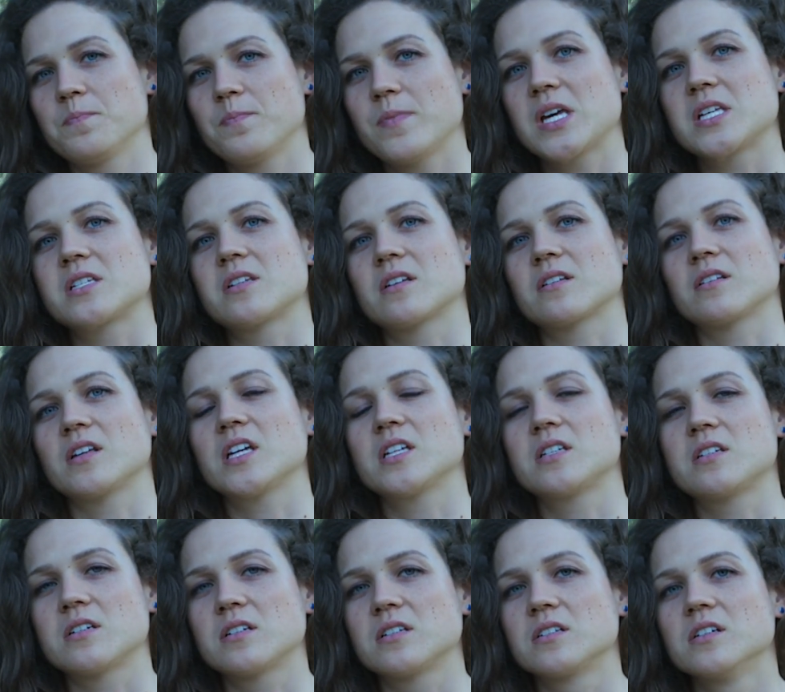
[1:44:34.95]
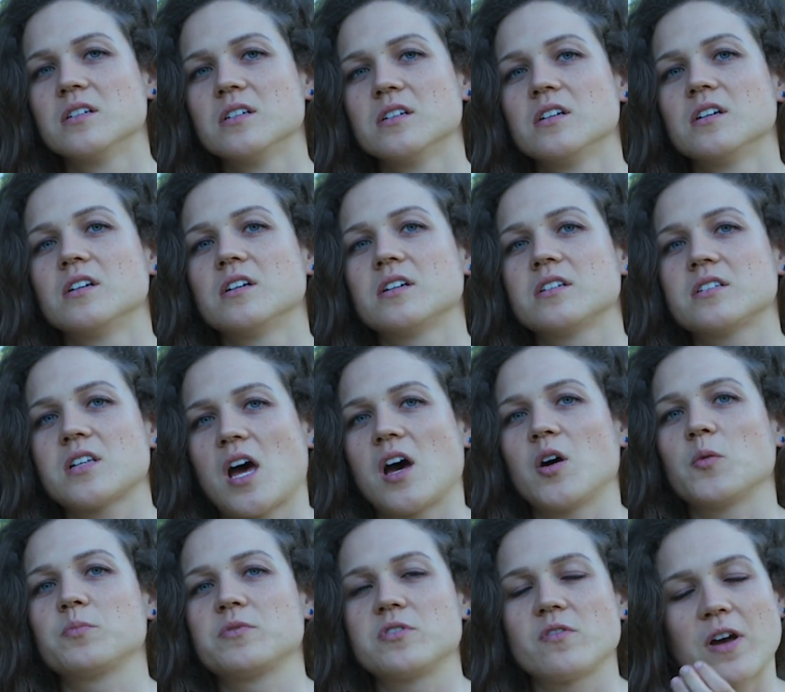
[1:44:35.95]
basically, to
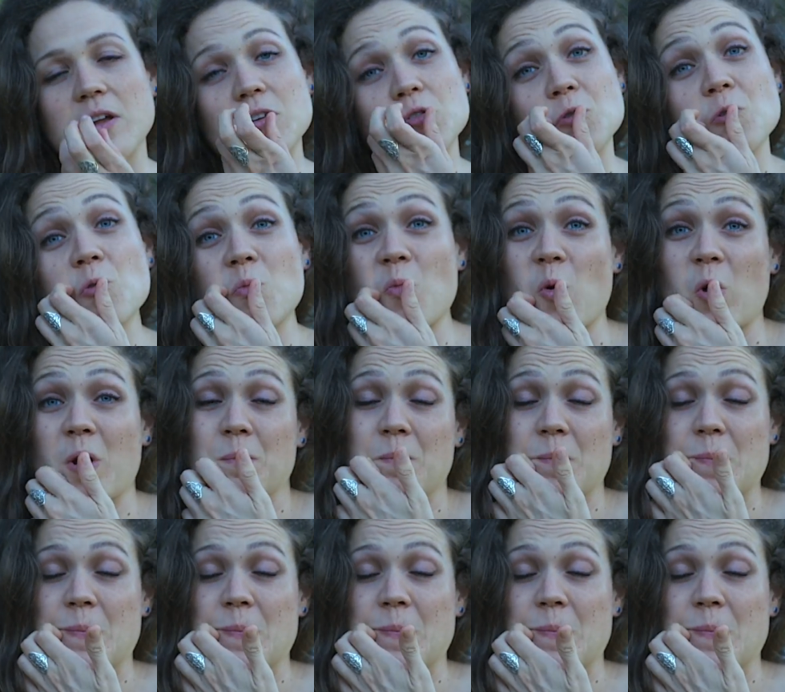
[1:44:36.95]
help Divine Truth more.